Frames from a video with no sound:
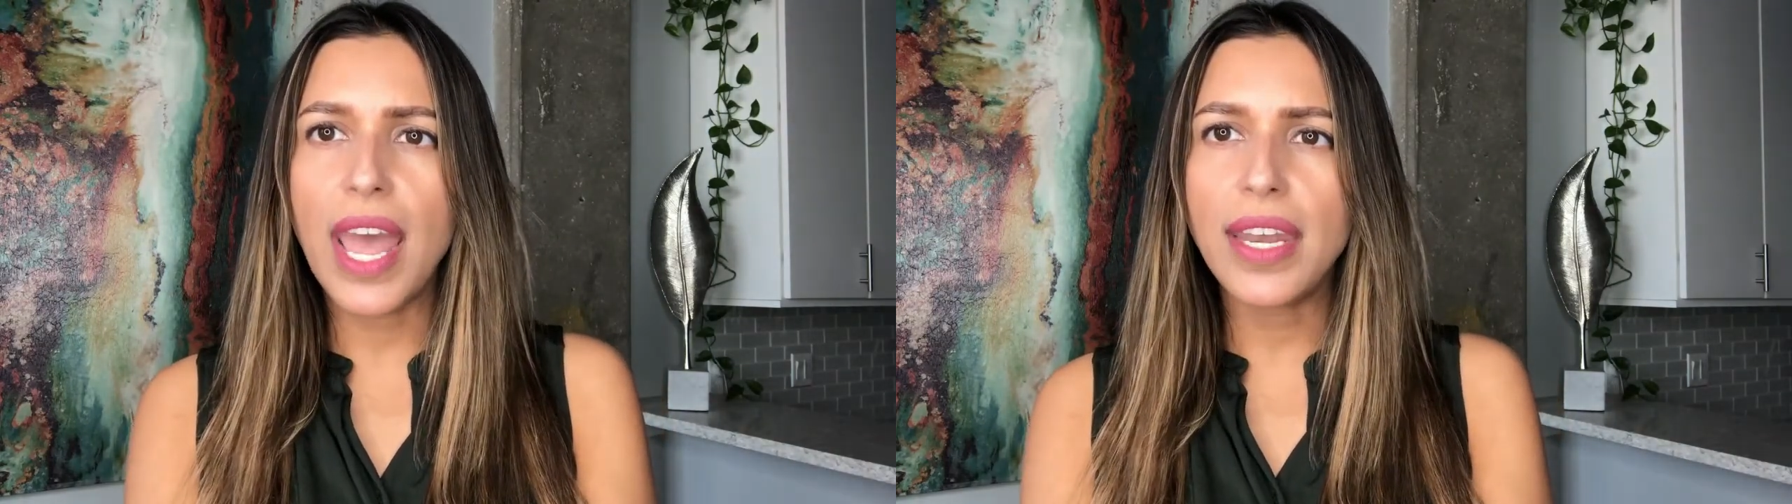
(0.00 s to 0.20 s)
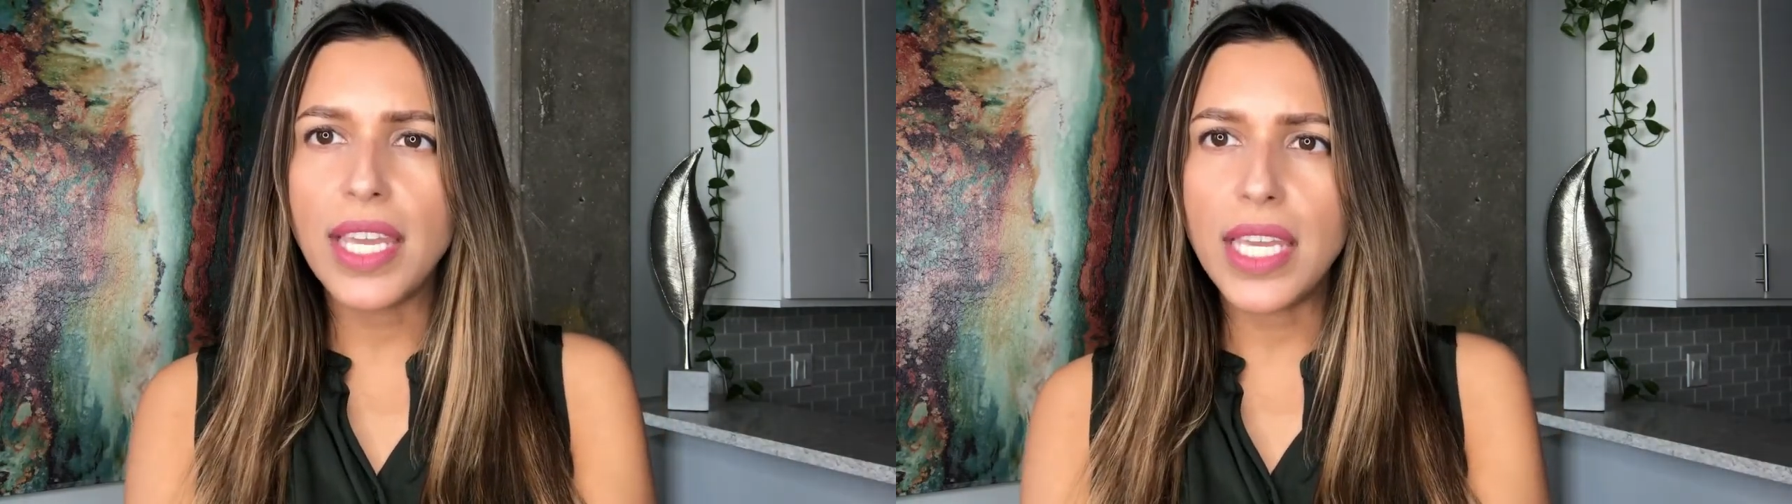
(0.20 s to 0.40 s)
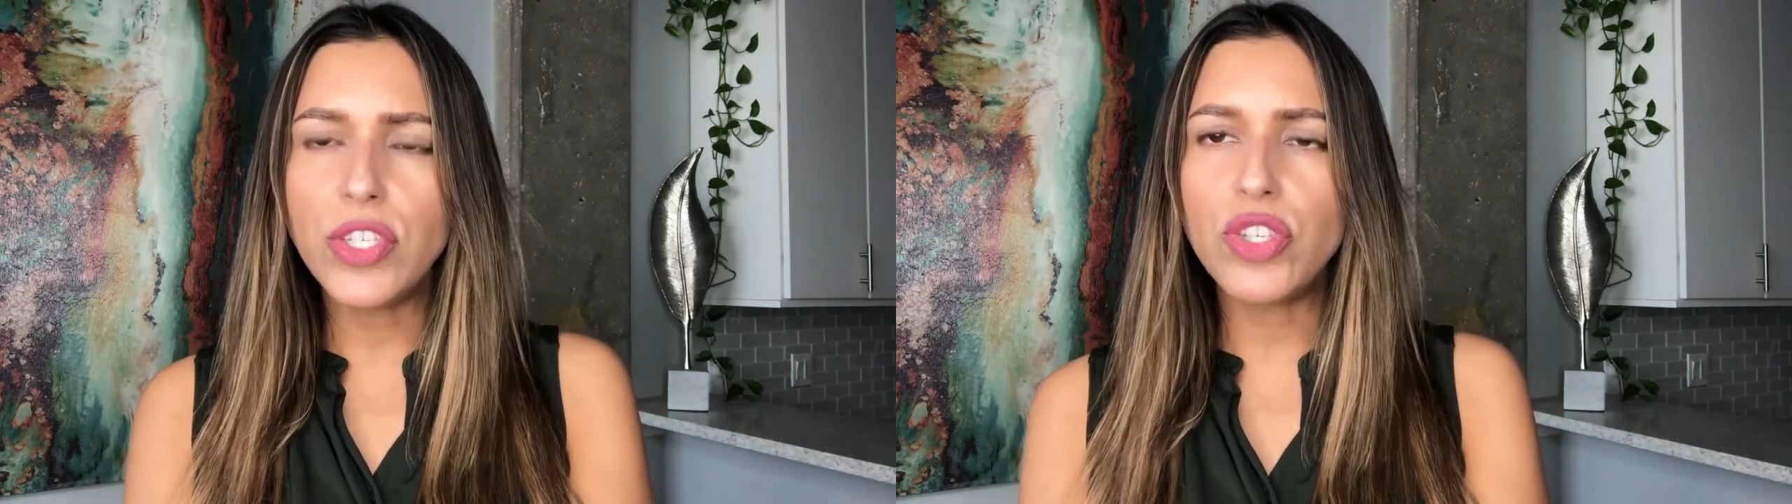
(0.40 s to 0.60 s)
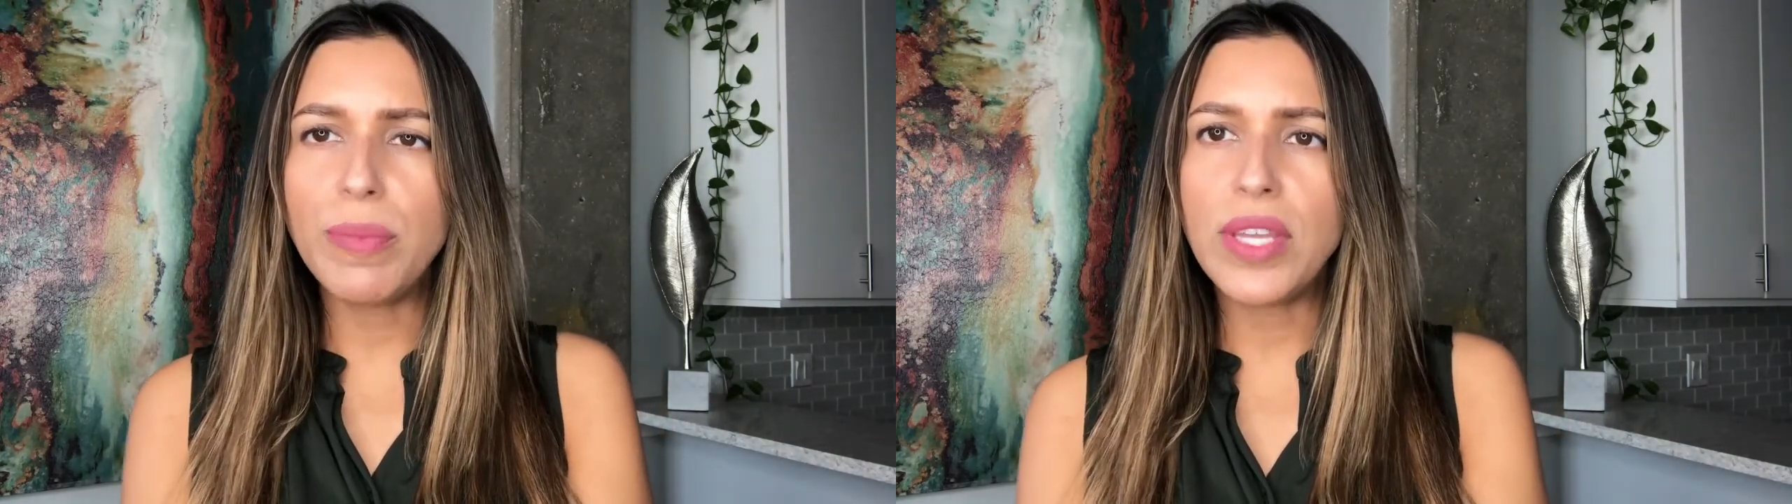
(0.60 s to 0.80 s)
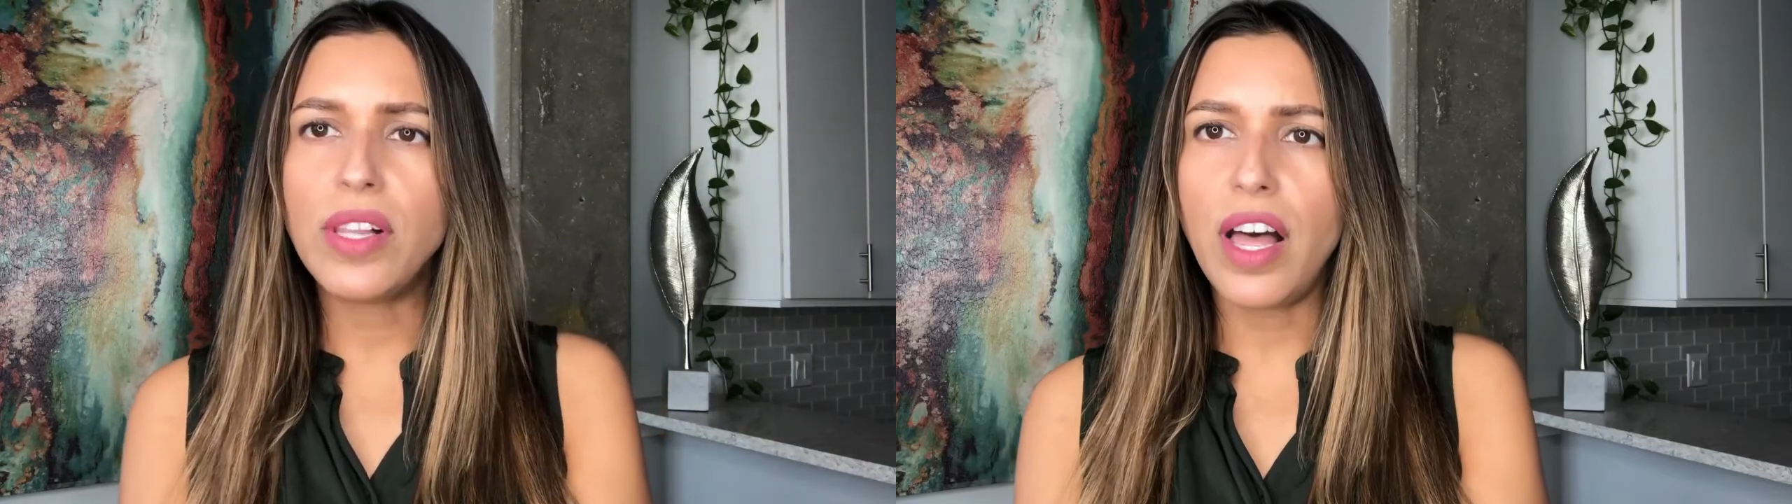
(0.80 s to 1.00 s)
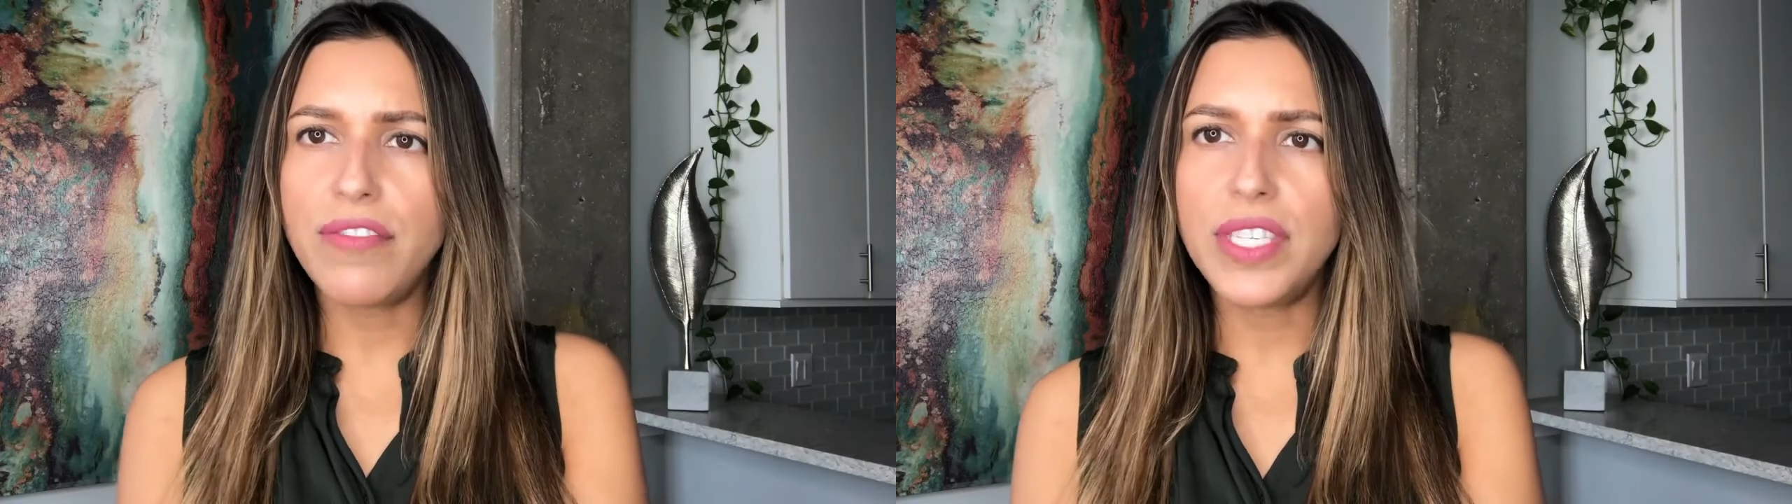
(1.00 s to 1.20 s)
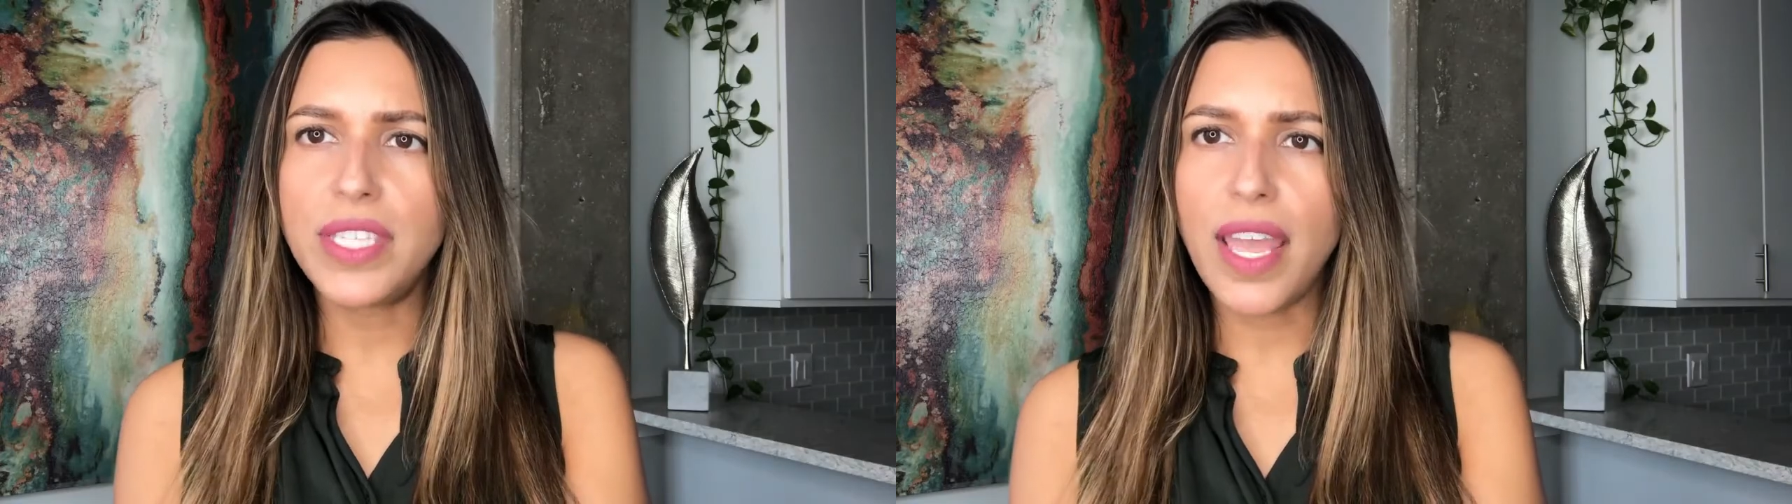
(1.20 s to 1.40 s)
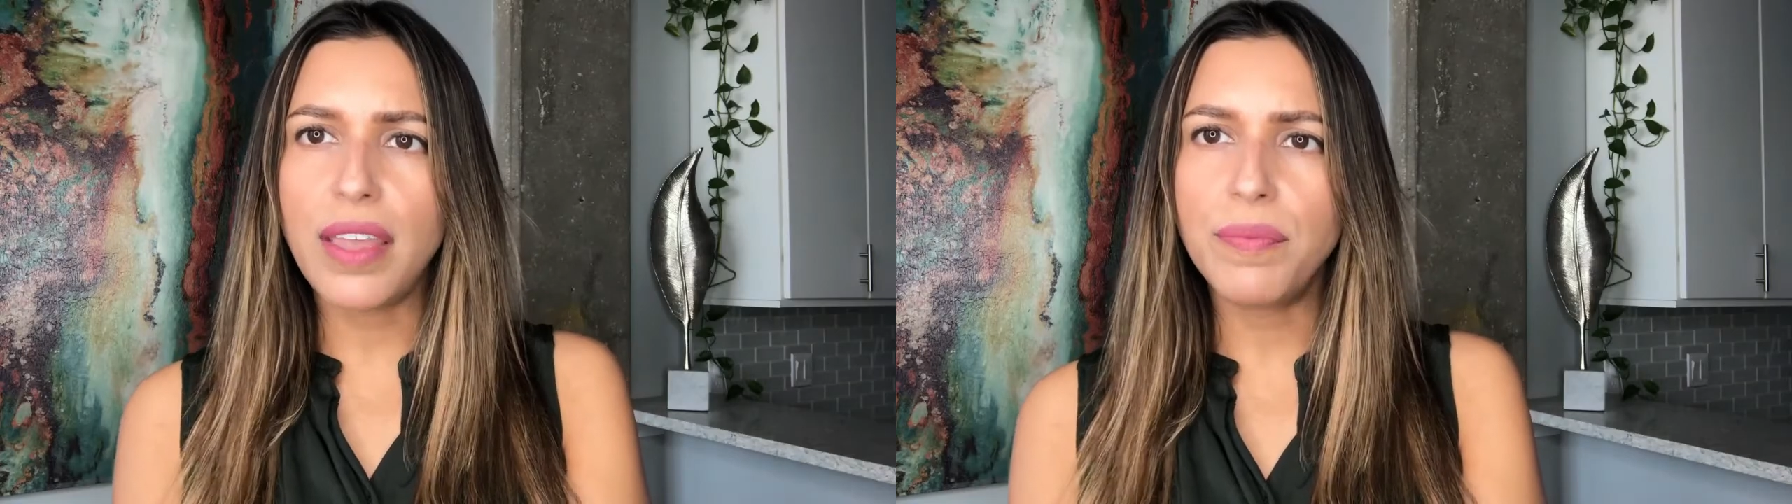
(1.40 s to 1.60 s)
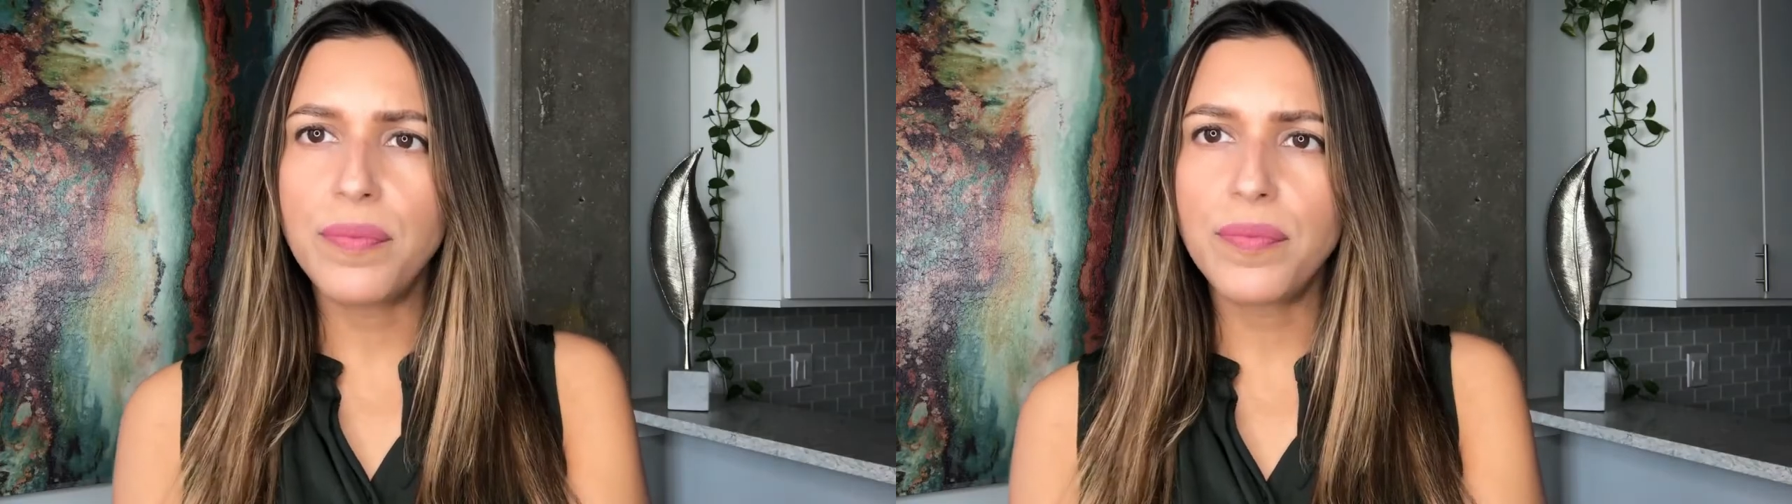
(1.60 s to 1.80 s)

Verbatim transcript: at each meal of the day.